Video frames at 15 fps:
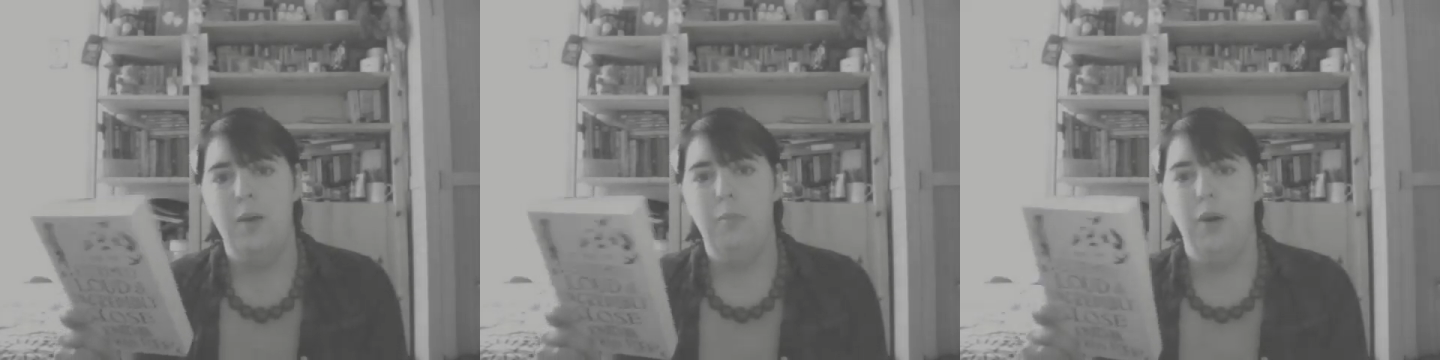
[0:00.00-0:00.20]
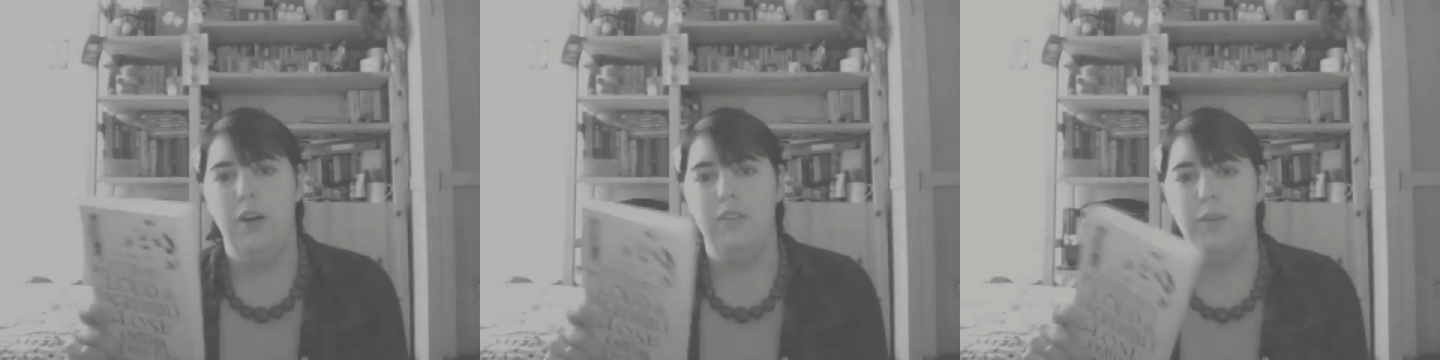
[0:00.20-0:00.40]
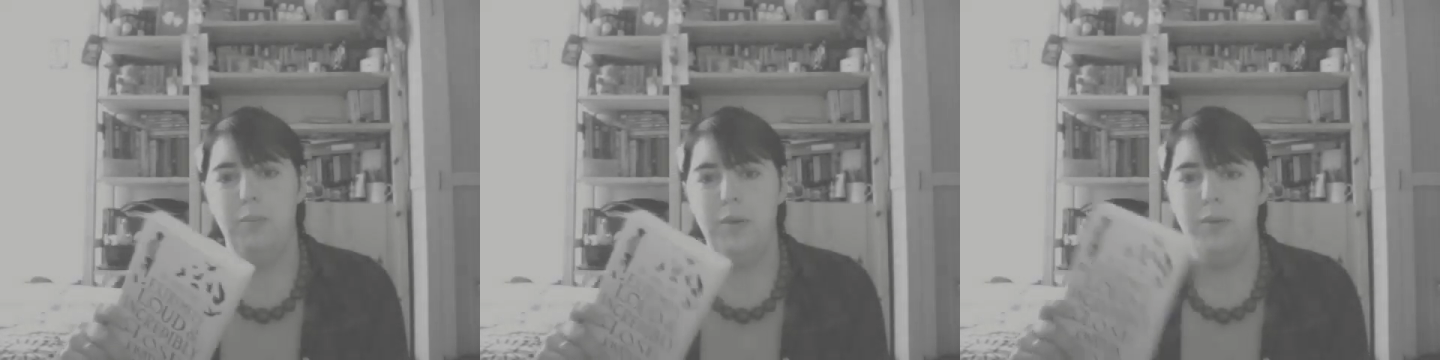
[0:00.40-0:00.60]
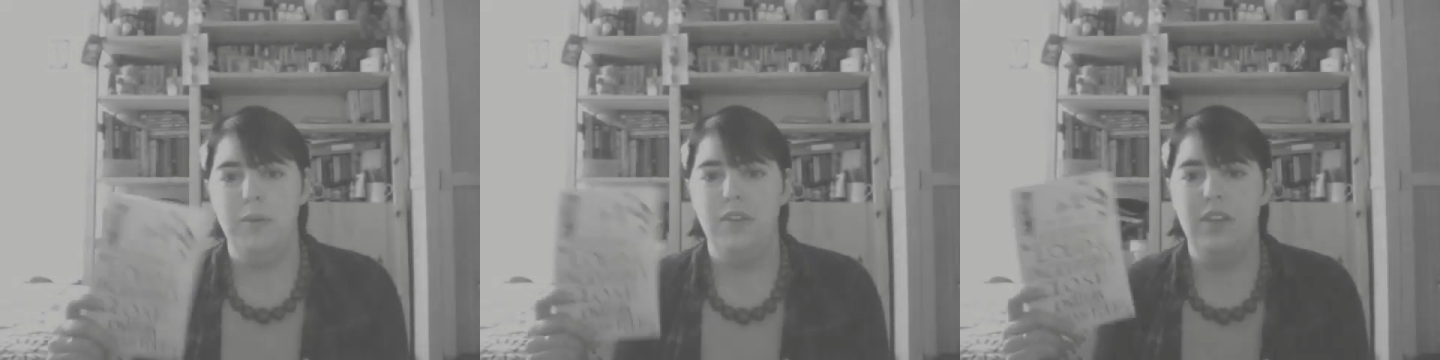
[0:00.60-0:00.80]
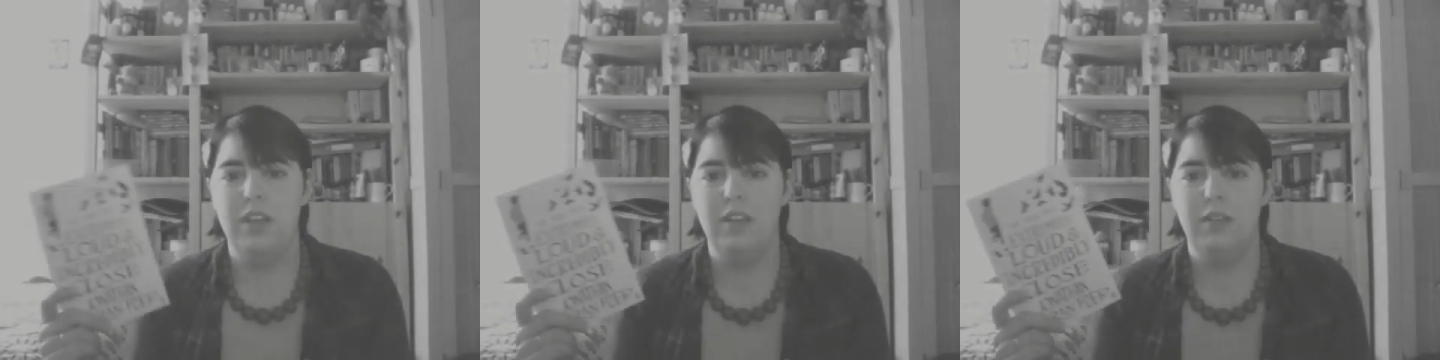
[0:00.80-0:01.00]
part of the
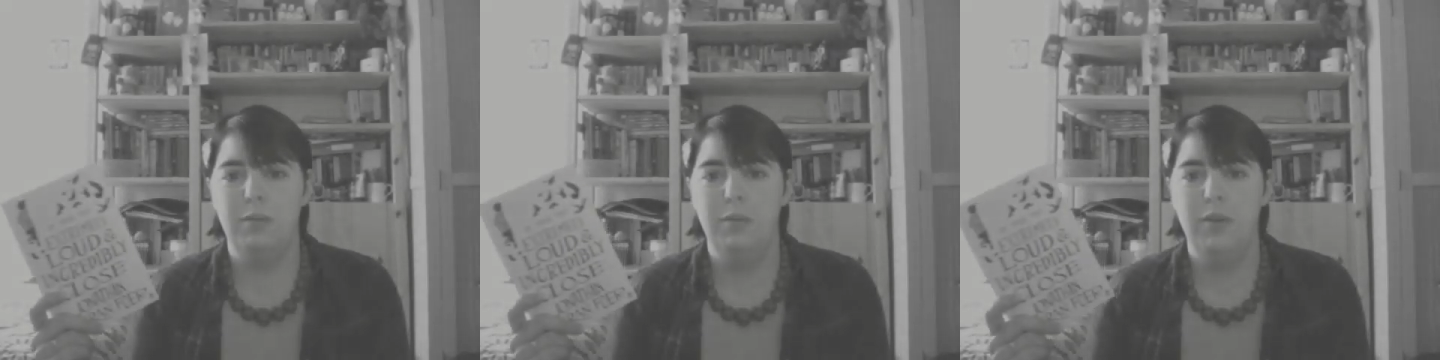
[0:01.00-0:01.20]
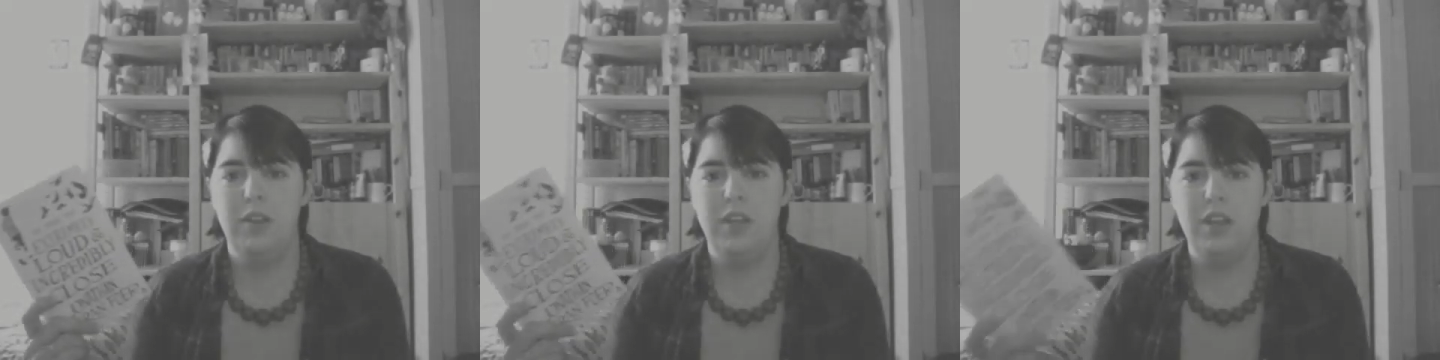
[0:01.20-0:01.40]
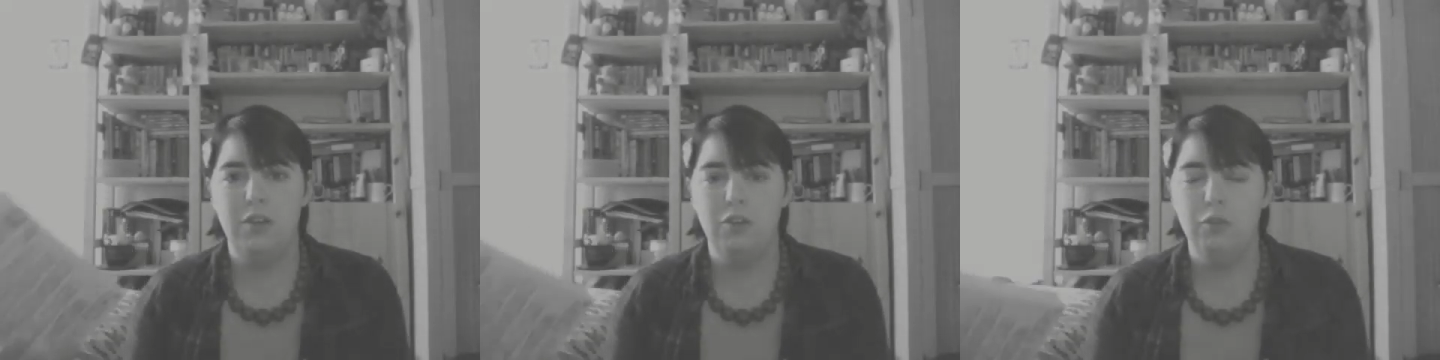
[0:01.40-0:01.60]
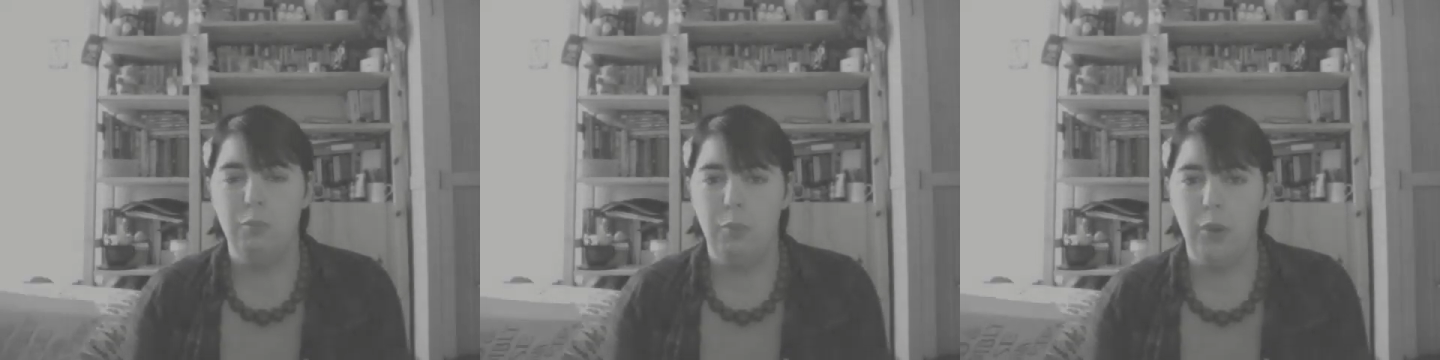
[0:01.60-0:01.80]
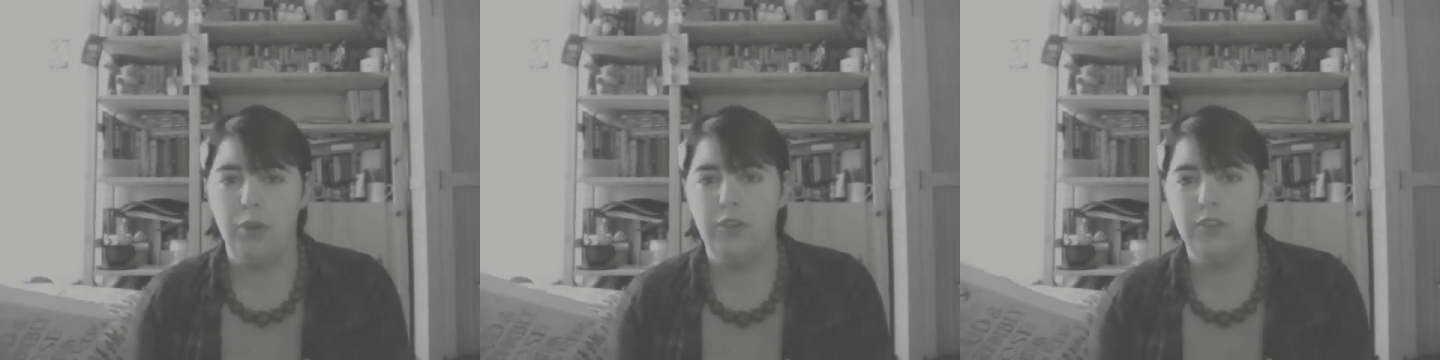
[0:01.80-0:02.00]
BBC's Year
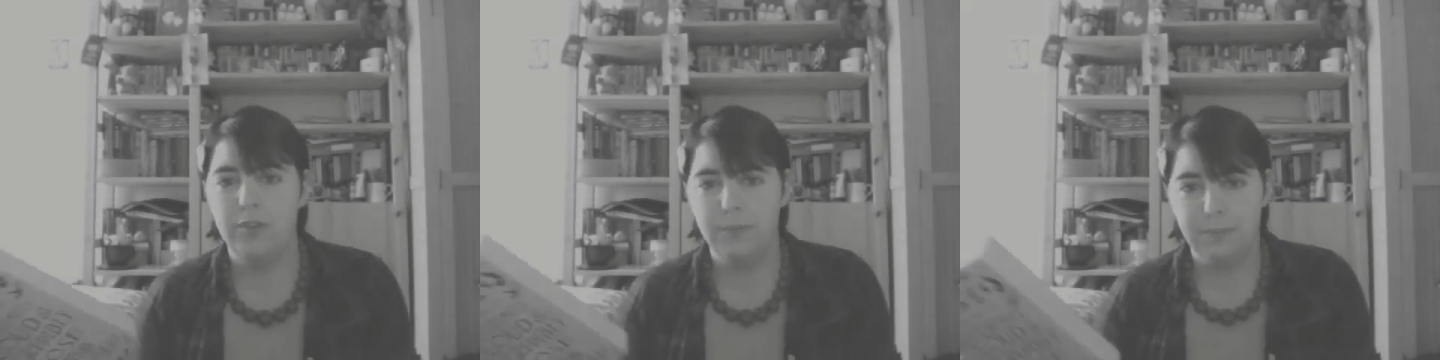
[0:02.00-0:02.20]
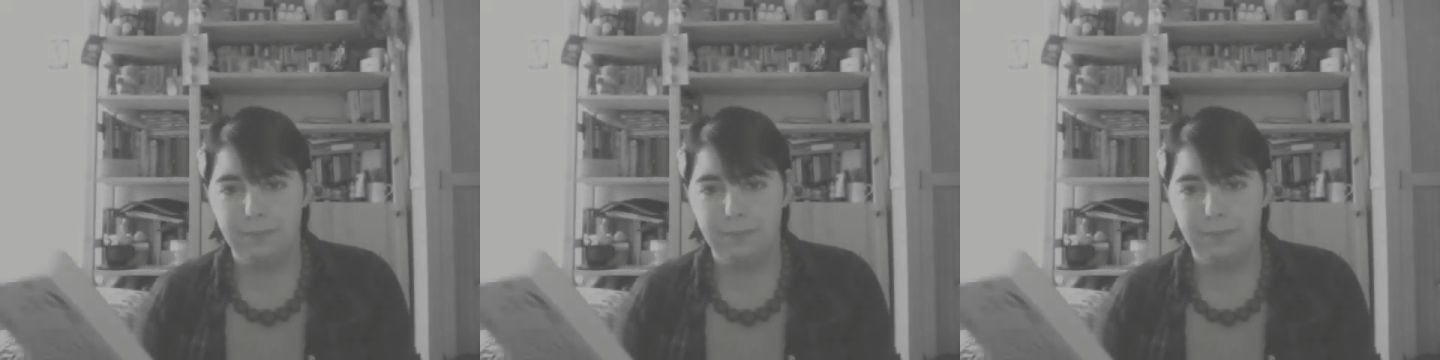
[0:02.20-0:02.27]
of Books.